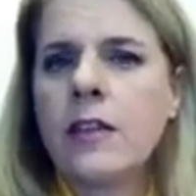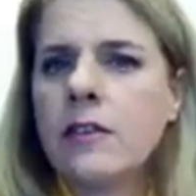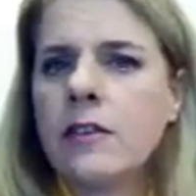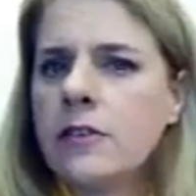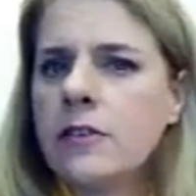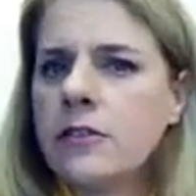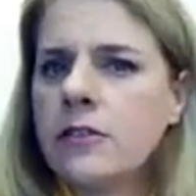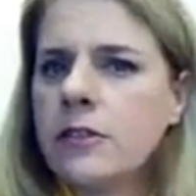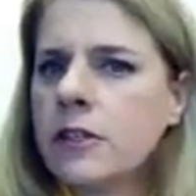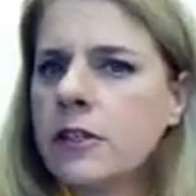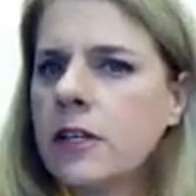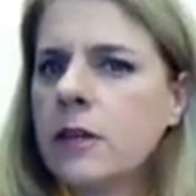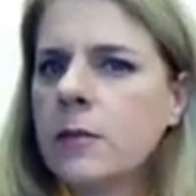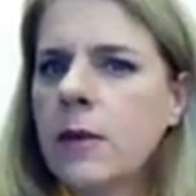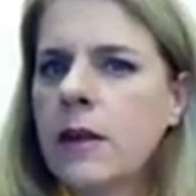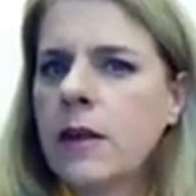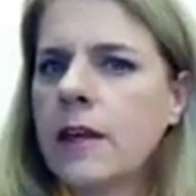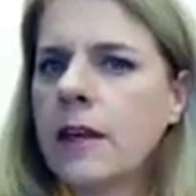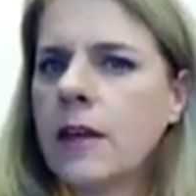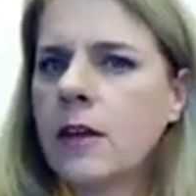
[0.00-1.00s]
This is just going
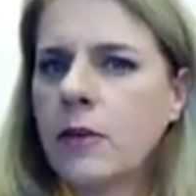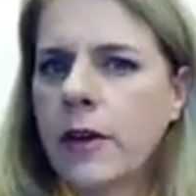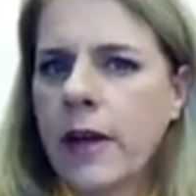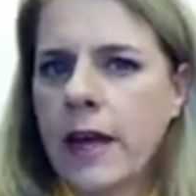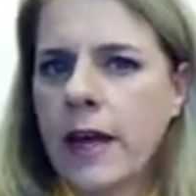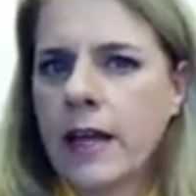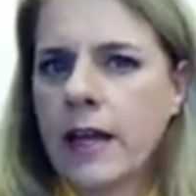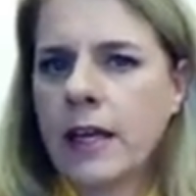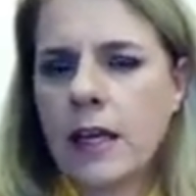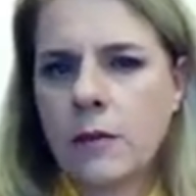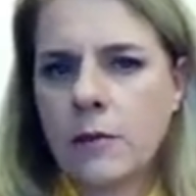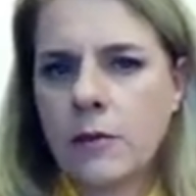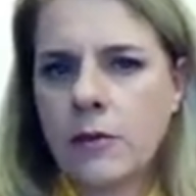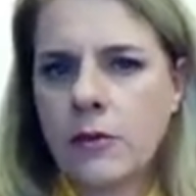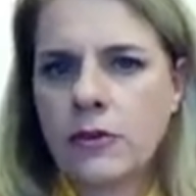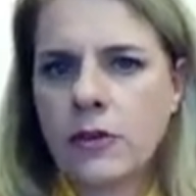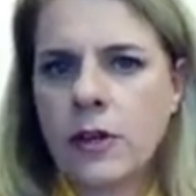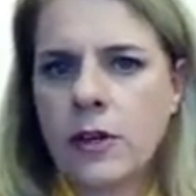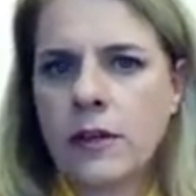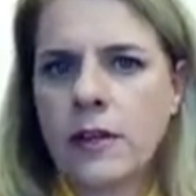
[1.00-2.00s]
to be the inorganic
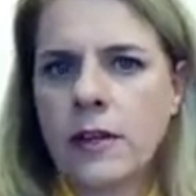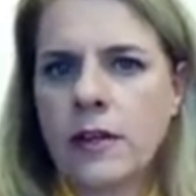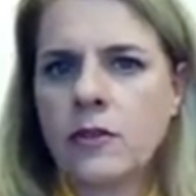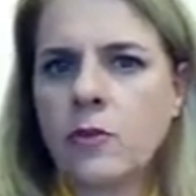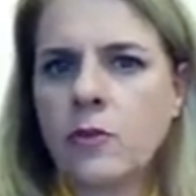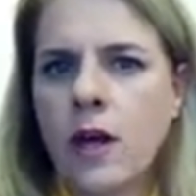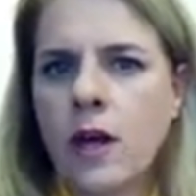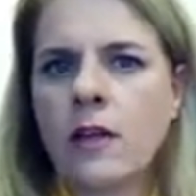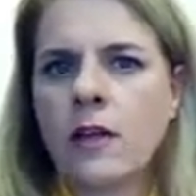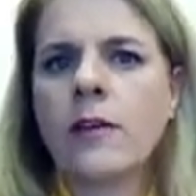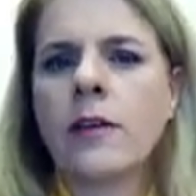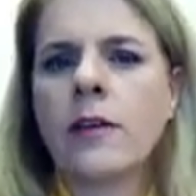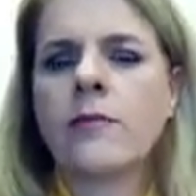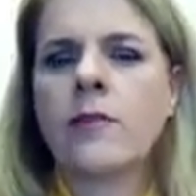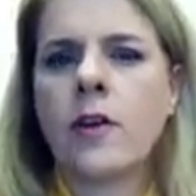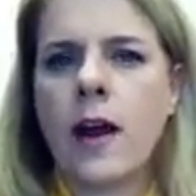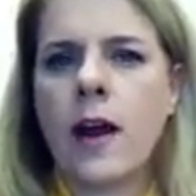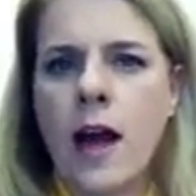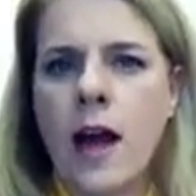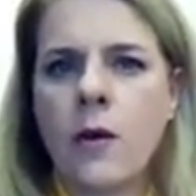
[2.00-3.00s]
chemistry that's
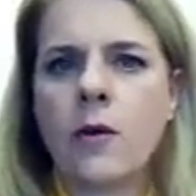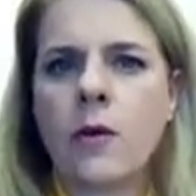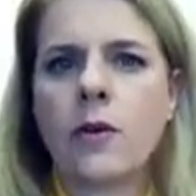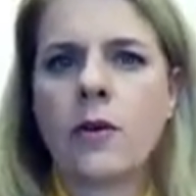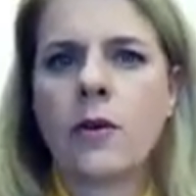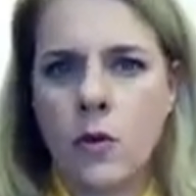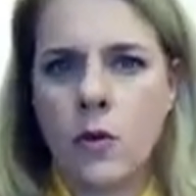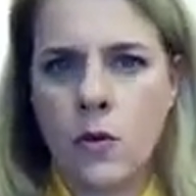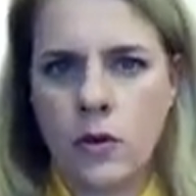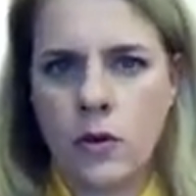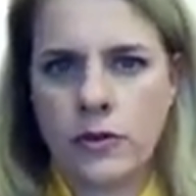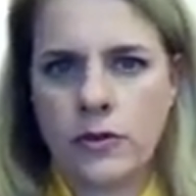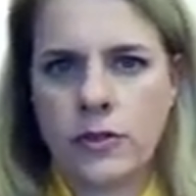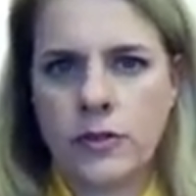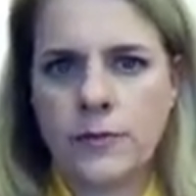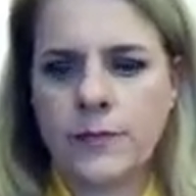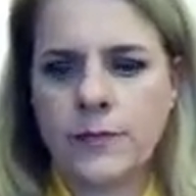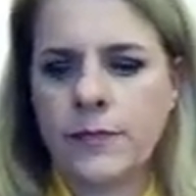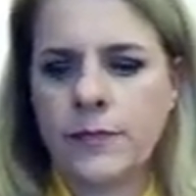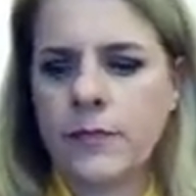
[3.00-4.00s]
relevant for our
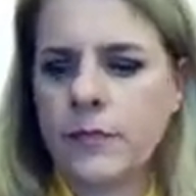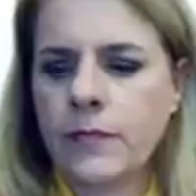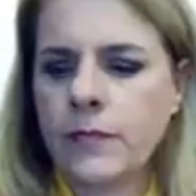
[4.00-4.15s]
course.